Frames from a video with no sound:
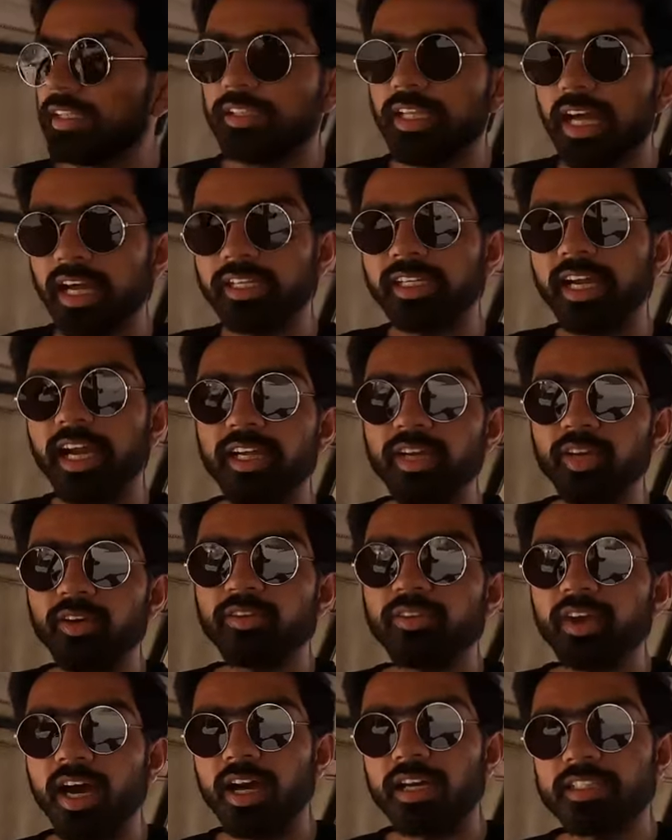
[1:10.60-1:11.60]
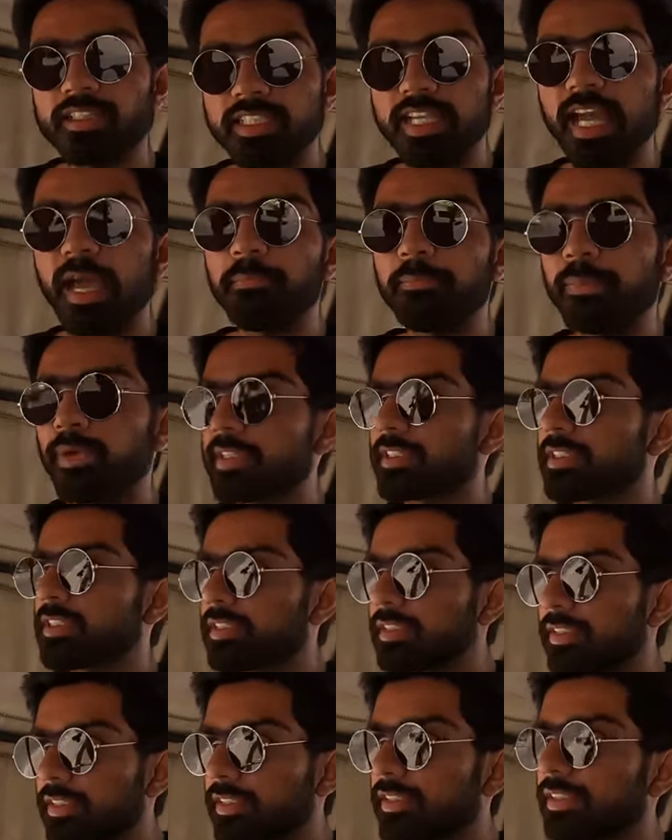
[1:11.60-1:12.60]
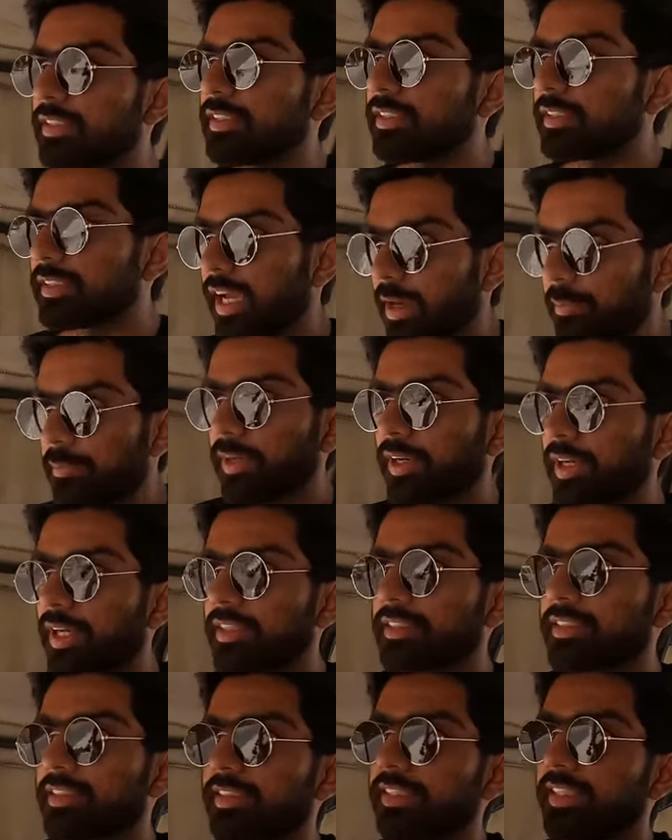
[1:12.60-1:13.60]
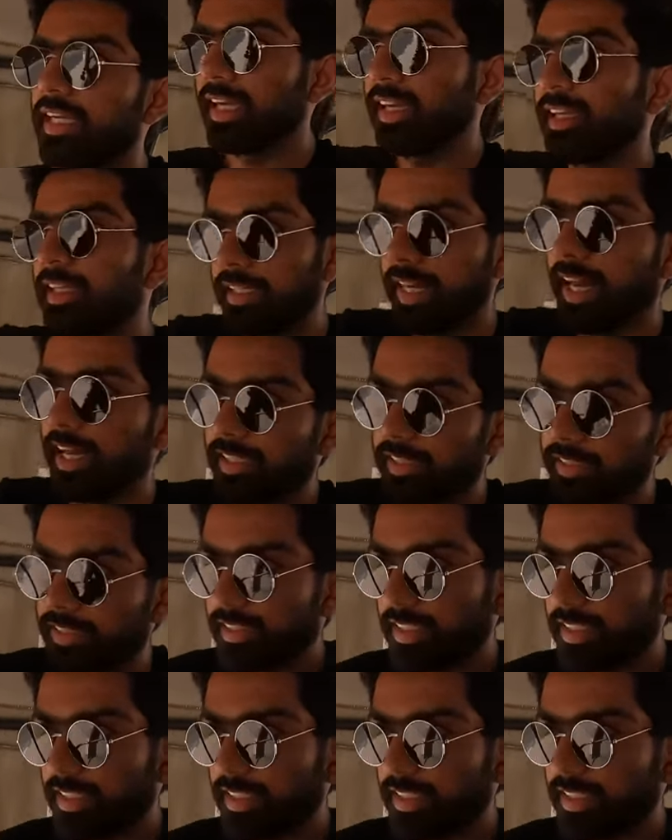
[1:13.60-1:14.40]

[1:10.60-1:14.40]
That kind of car, camper. Uh, camper? Like